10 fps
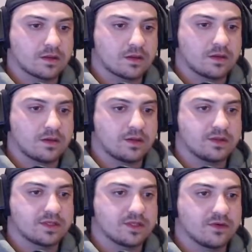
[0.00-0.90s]
Oh, there
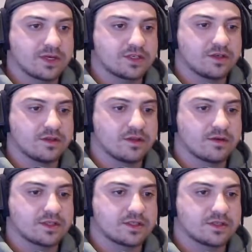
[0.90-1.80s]
is a direction of the
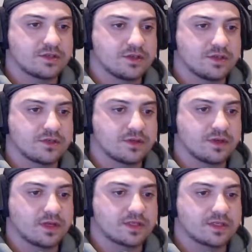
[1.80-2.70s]
thrusters too, I just
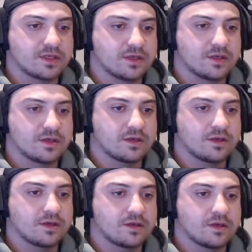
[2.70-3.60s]
realised.
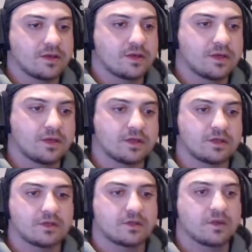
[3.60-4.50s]

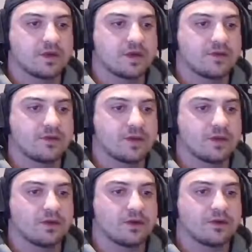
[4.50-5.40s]
So we'll go have a quick
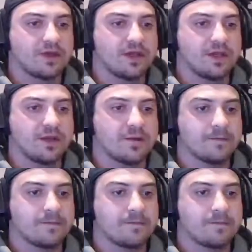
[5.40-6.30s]
look over here.
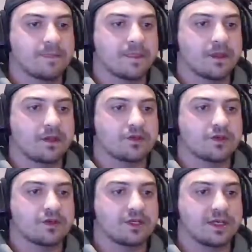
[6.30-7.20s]
Try
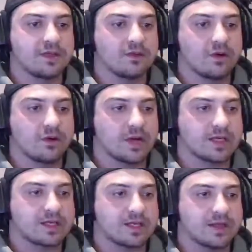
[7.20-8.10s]
not to hit the rock. I
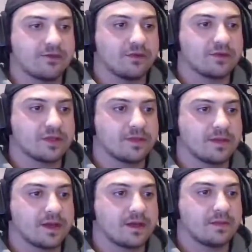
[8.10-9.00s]
accidentally flew into the
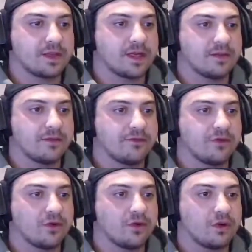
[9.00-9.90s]
planet
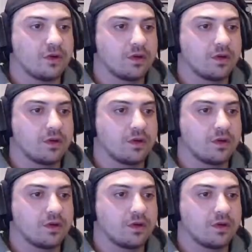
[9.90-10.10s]
before.